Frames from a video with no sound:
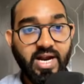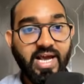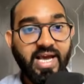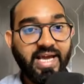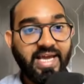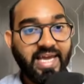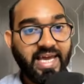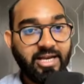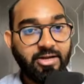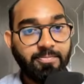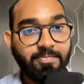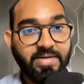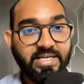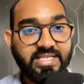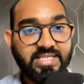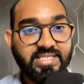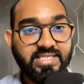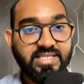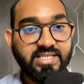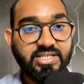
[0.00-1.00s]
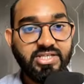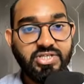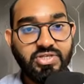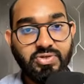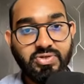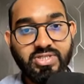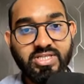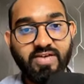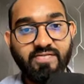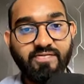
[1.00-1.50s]
Can you please
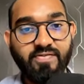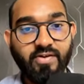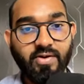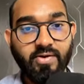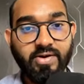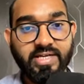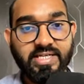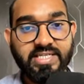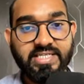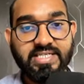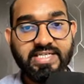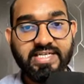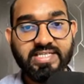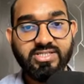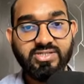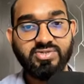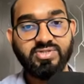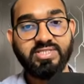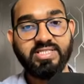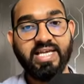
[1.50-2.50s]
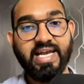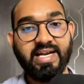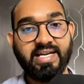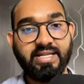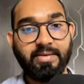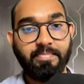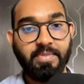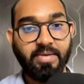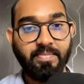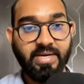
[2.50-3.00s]
use the following details to send the
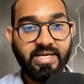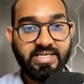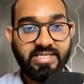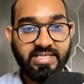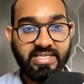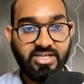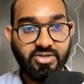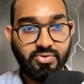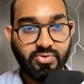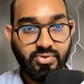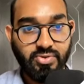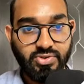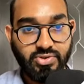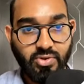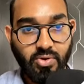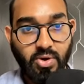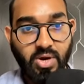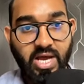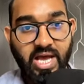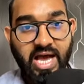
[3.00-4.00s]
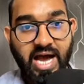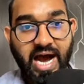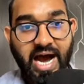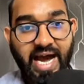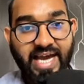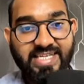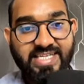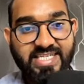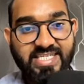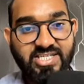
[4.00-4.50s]
payment in euro? So
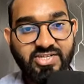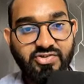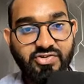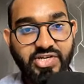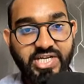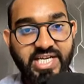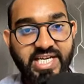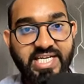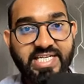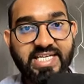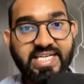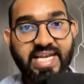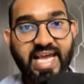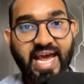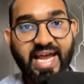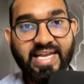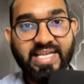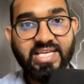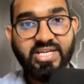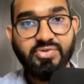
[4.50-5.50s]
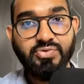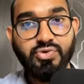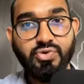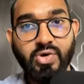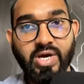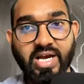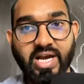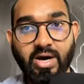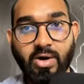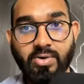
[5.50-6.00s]
I just created an euro
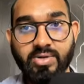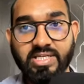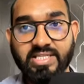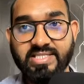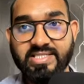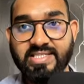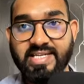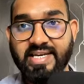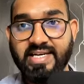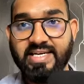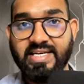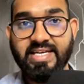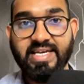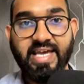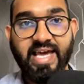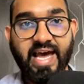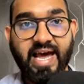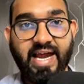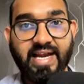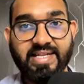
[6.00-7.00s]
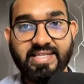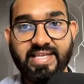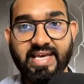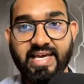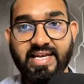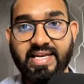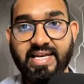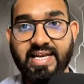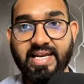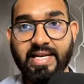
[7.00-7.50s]
account instantly, and then let